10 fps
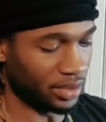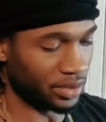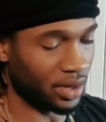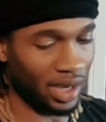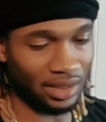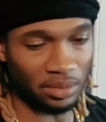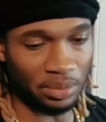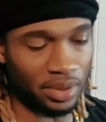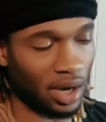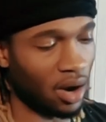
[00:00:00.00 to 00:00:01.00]
You don't have to
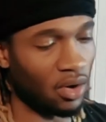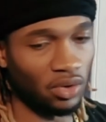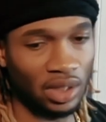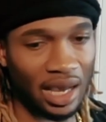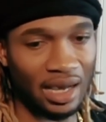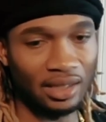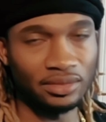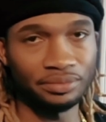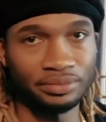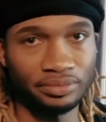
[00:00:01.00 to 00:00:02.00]
put a whole
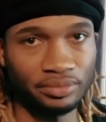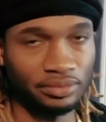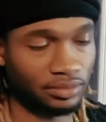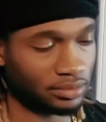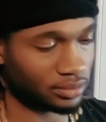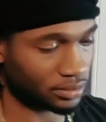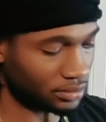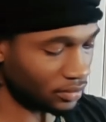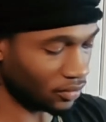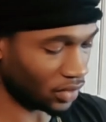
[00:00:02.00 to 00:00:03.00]
lot
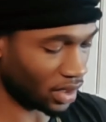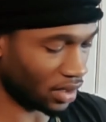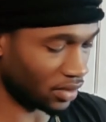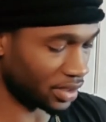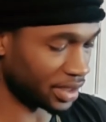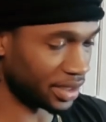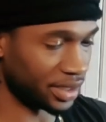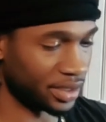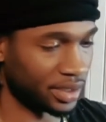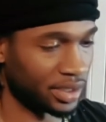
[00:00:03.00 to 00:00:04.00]
on
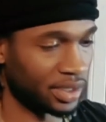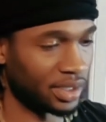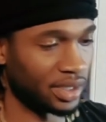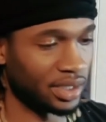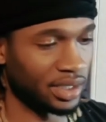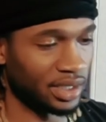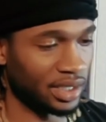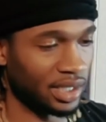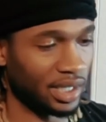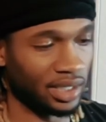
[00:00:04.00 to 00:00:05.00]
here,
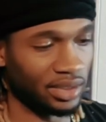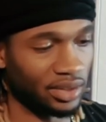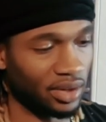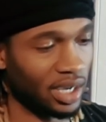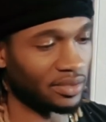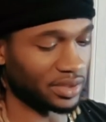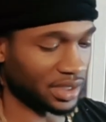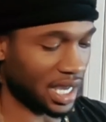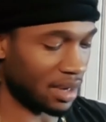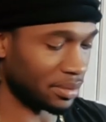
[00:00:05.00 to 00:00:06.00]
and you don't have to
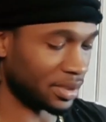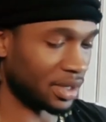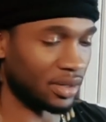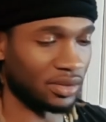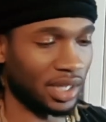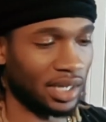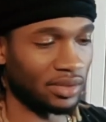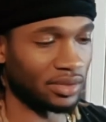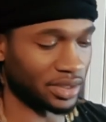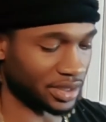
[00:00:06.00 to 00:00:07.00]
not put a whole lot
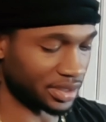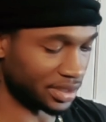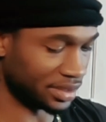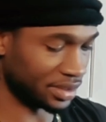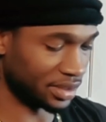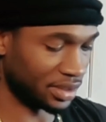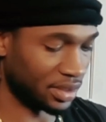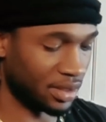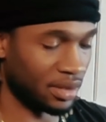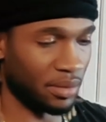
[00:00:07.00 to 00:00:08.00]
on here.
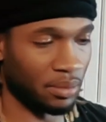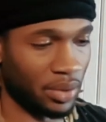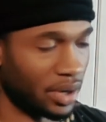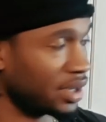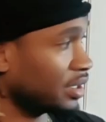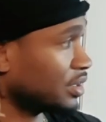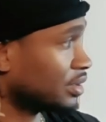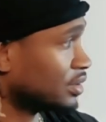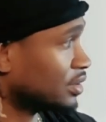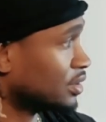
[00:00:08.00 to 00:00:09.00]
But
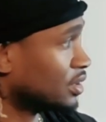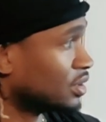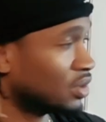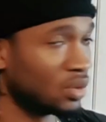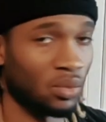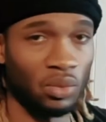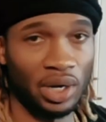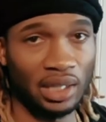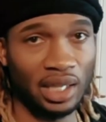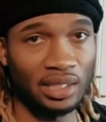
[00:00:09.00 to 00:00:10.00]

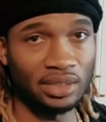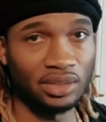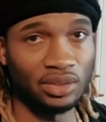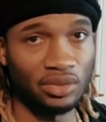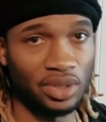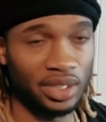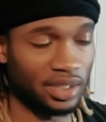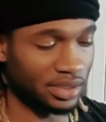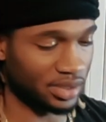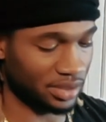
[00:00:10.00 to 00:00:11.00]
what I like to do
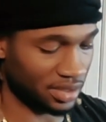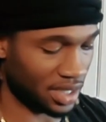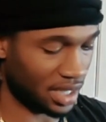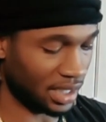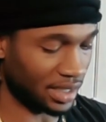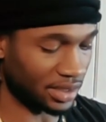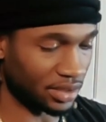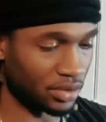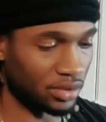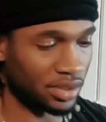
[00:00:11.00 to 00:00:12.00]
is I like to
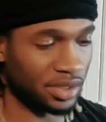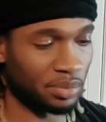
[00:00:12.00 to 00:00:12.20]
use this